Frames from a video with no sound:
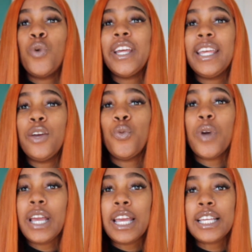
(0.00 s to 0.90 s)
wiggy
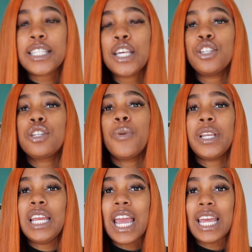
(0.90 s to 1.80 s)
wigs
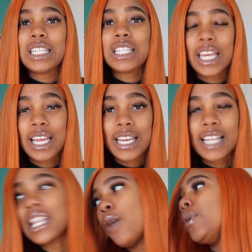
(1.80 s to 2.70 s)
twenty eighteen.
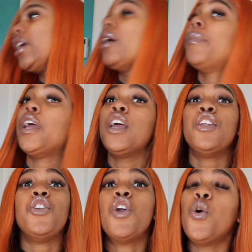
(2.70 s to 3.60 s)
That's how we coming.
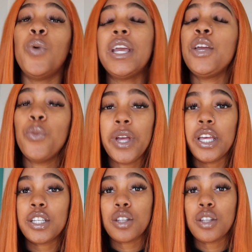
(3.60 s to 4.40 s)
No wiggy wigs,